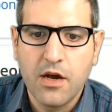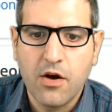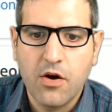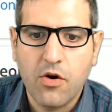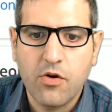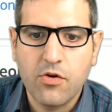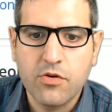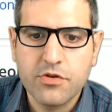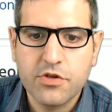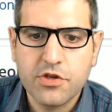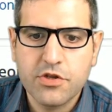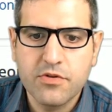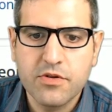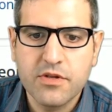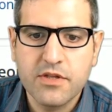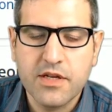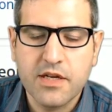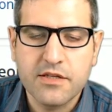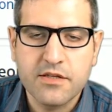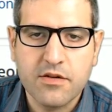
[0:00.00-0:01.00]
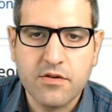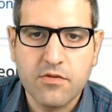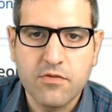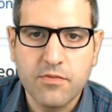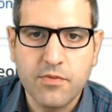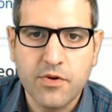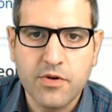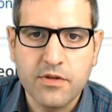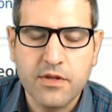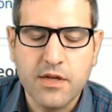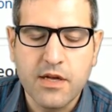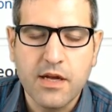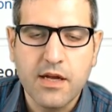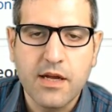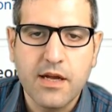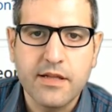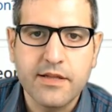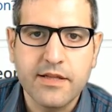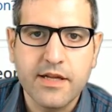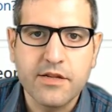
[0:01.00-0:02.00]
old student as a coupon
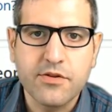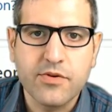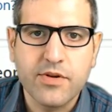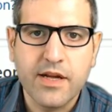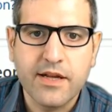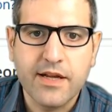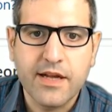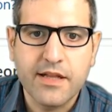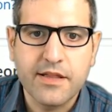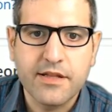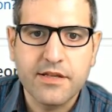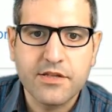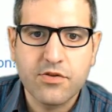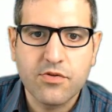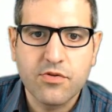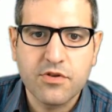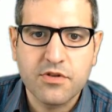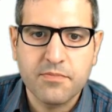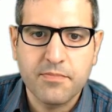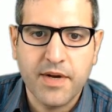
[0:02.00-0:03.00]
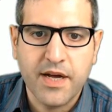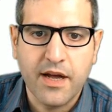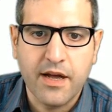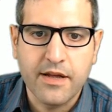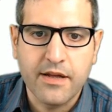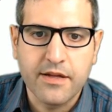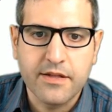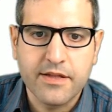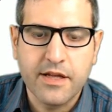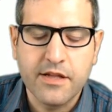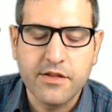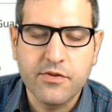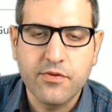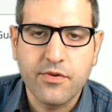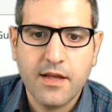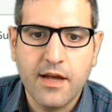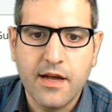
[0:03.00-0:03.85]
and then you can get this course by 10 euro.